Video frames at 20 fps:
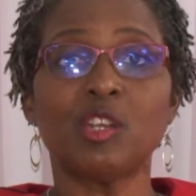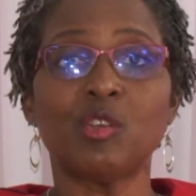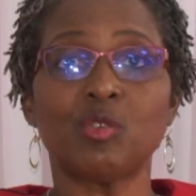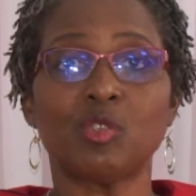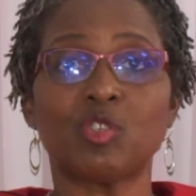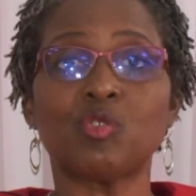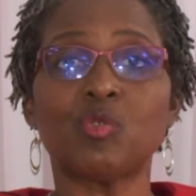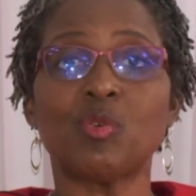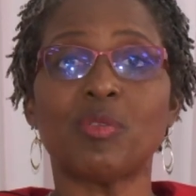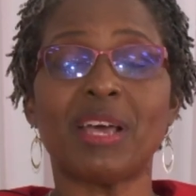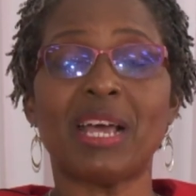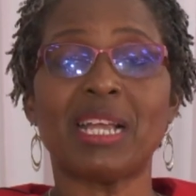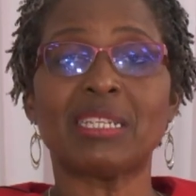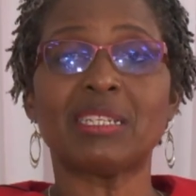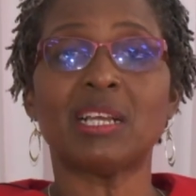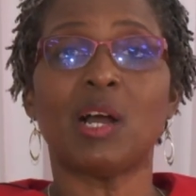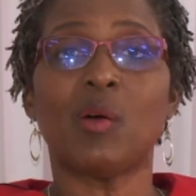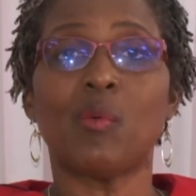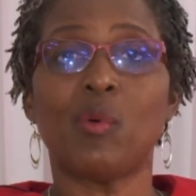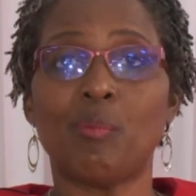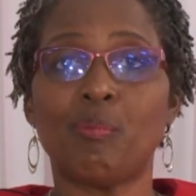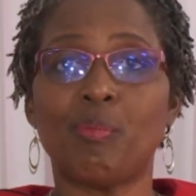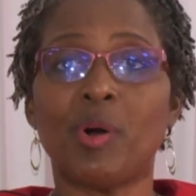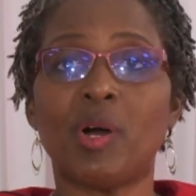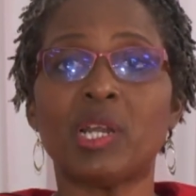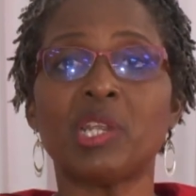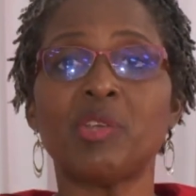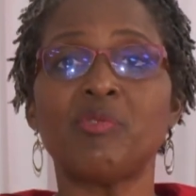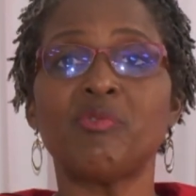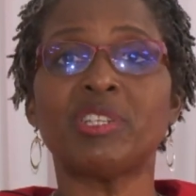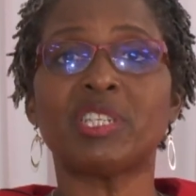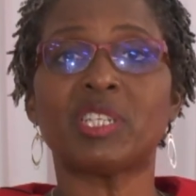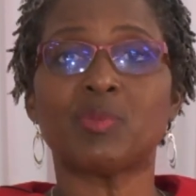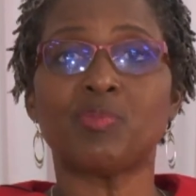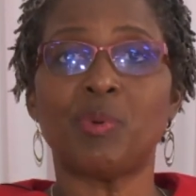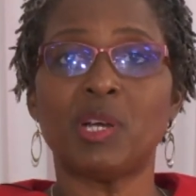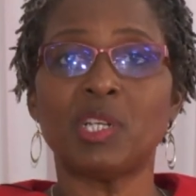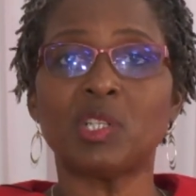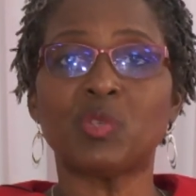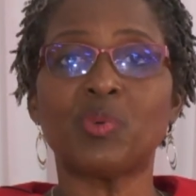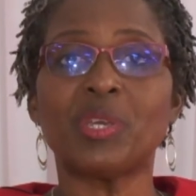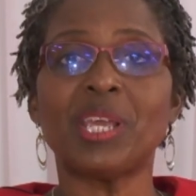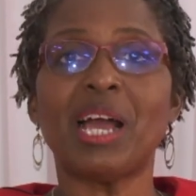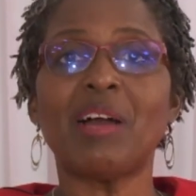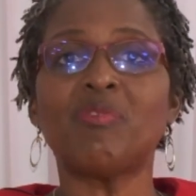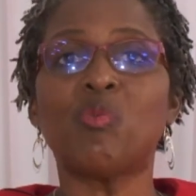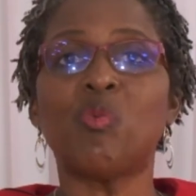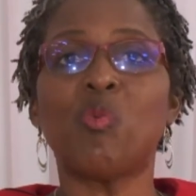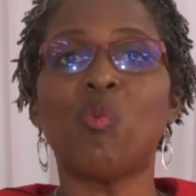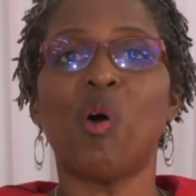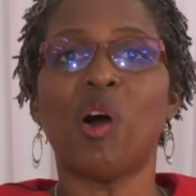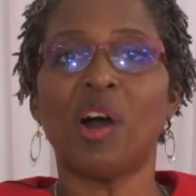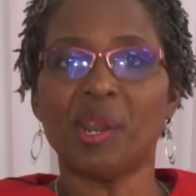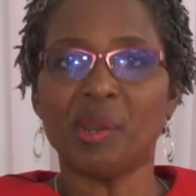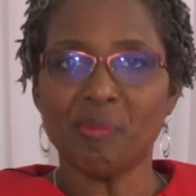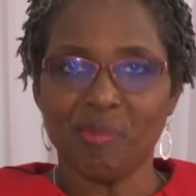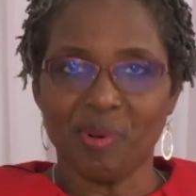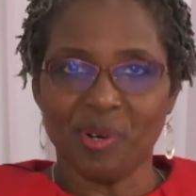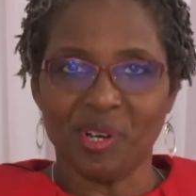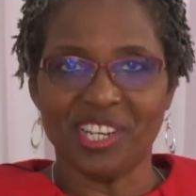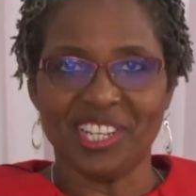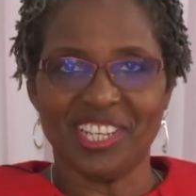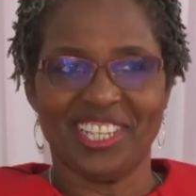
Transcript: So that our body responds. We have one body.